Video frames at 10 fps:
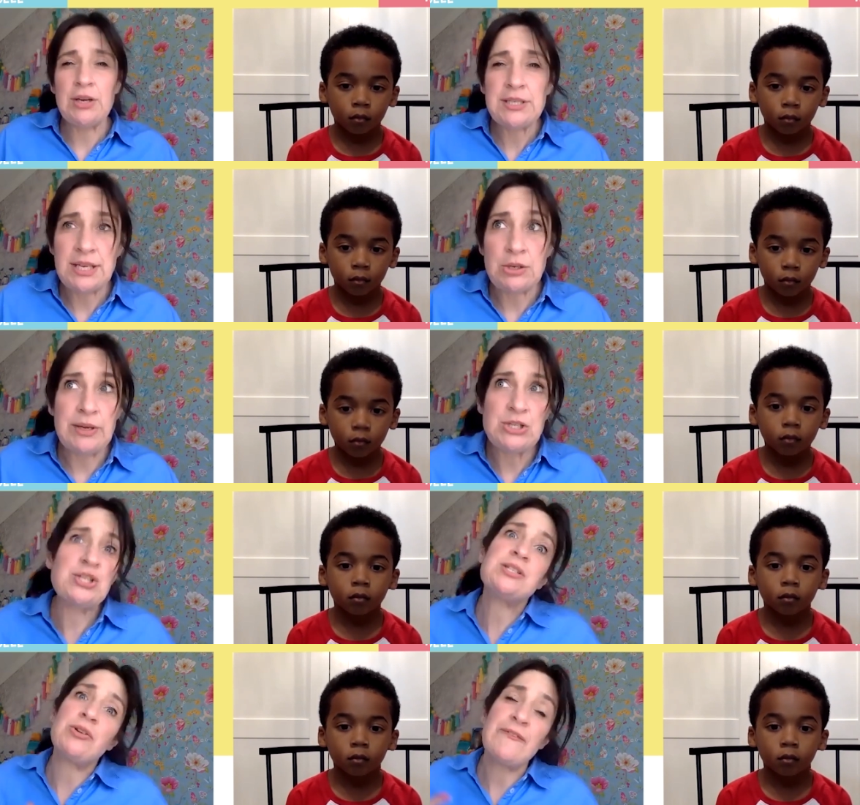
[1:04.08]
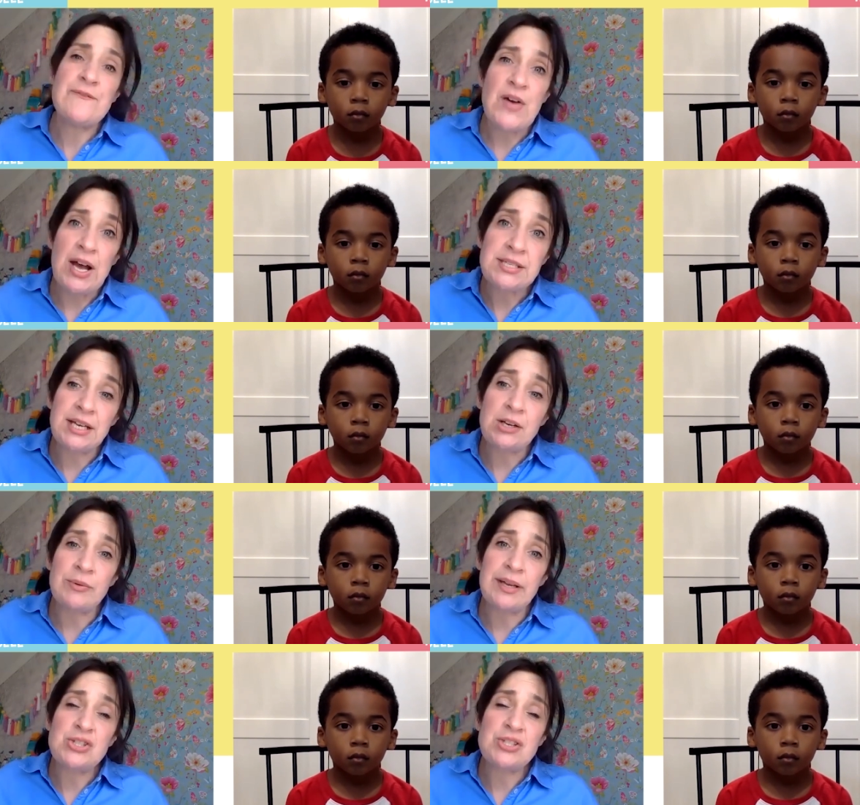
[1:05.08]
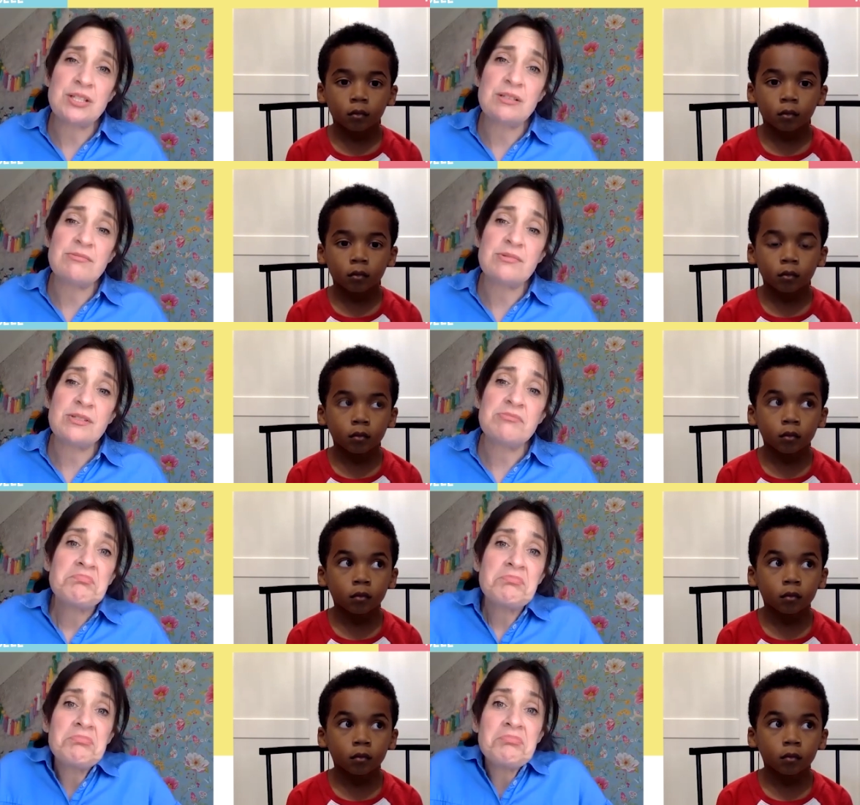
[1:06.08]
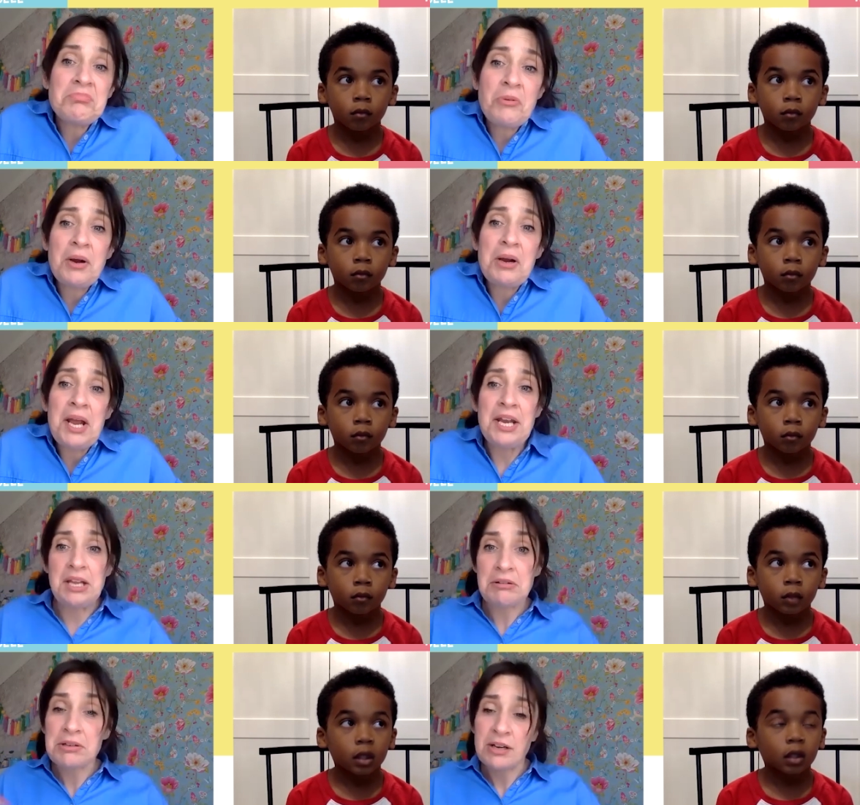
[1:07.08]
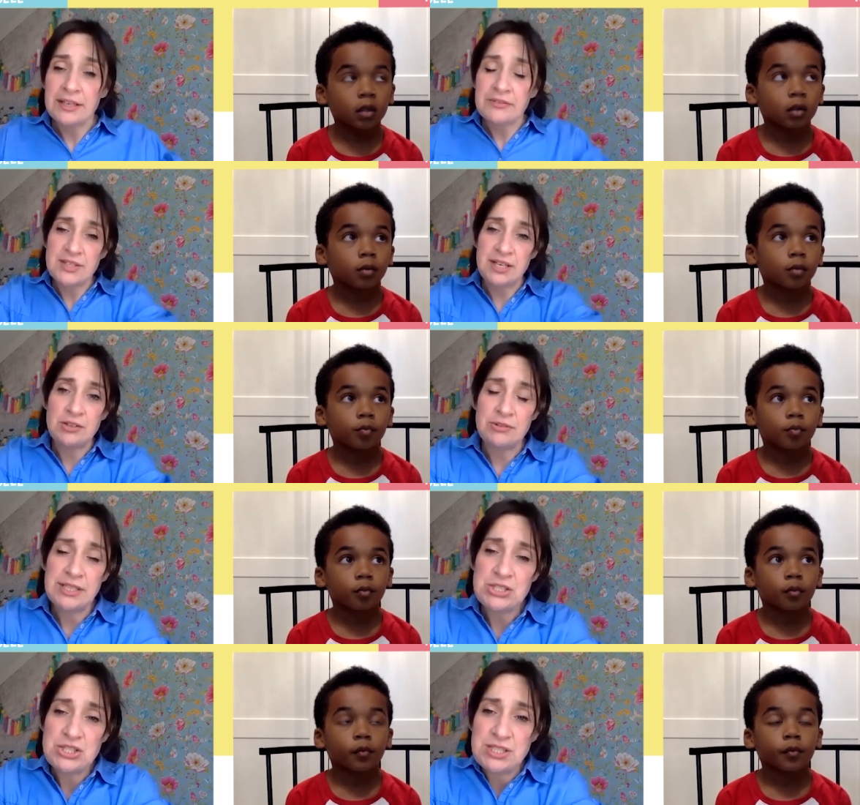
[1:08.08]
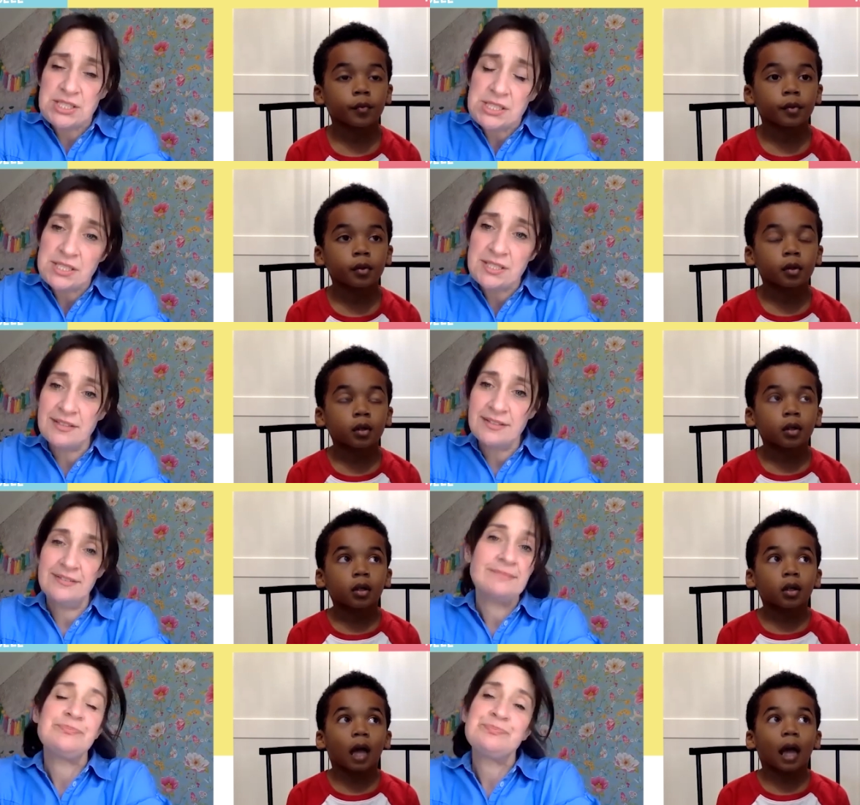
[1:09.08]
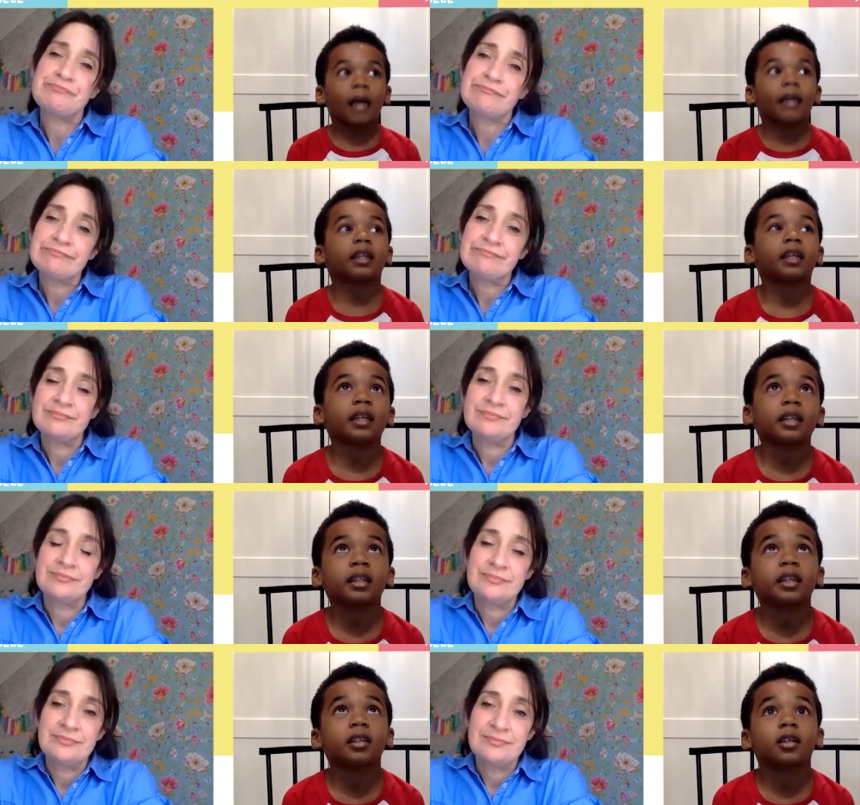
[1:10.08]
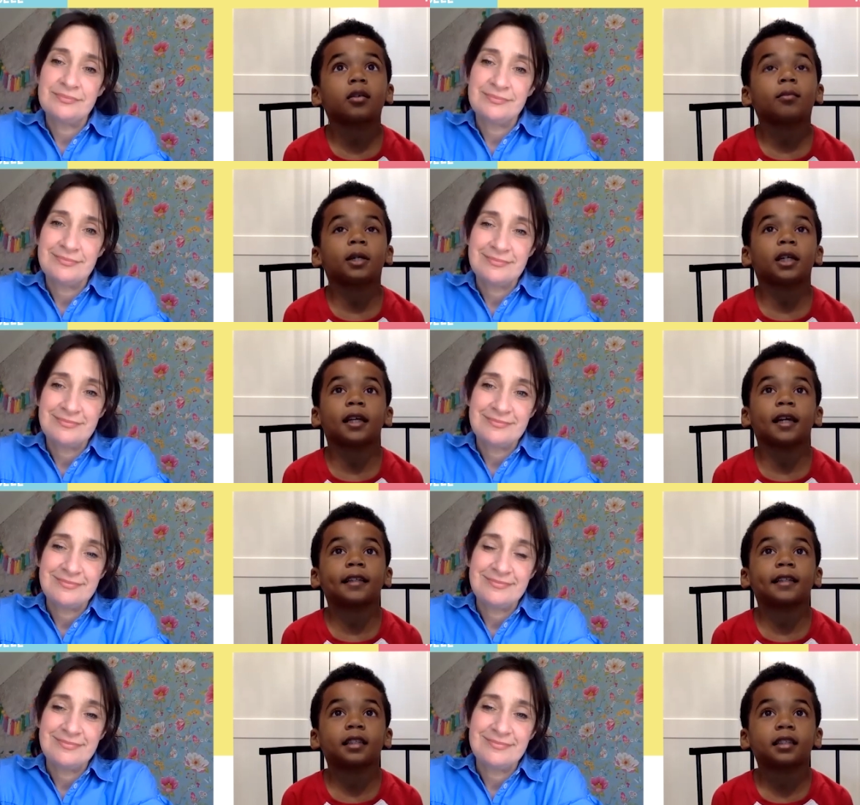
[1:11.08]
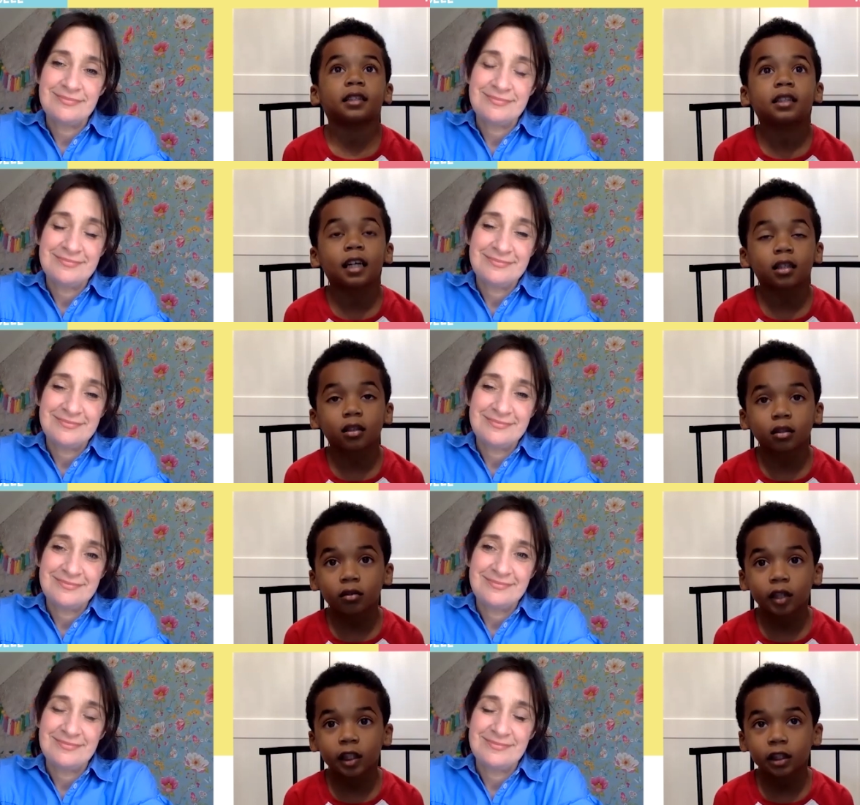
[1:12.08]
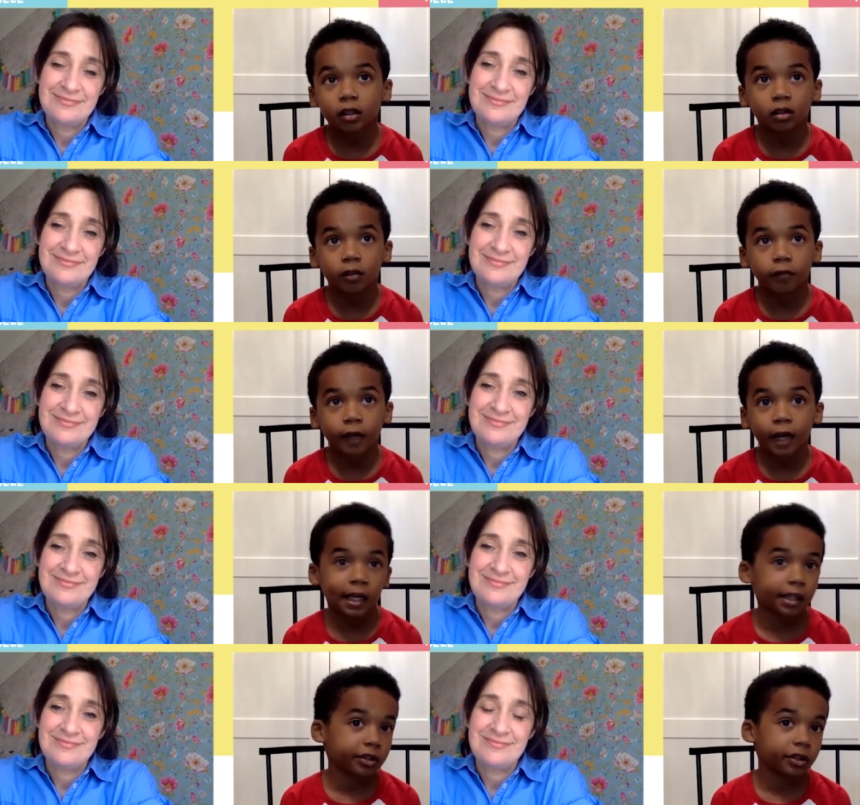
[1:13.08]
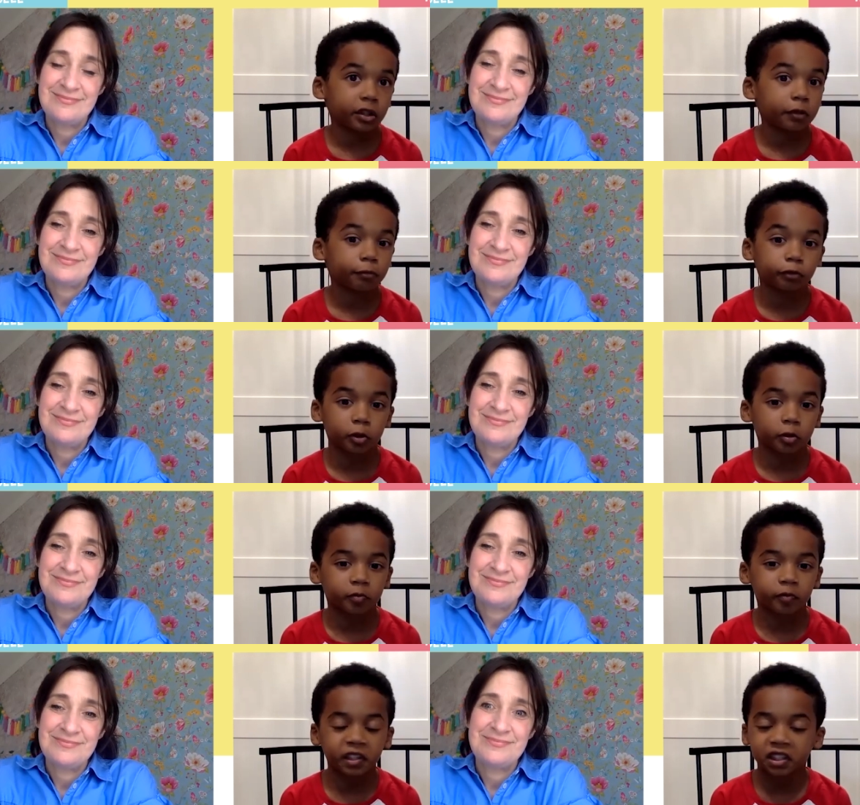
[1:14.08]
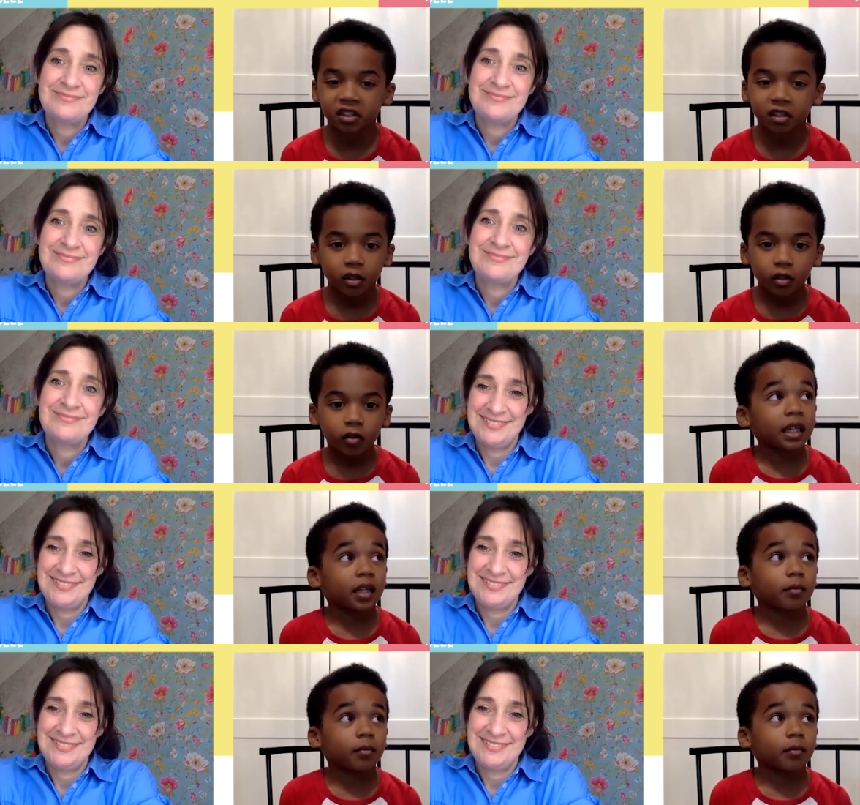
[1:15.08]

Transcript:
Speaker 1: decorations or fun decorations or any other kind of decorations?
Speaker 2: I think there would be like decorations of ice cubes or fish. Then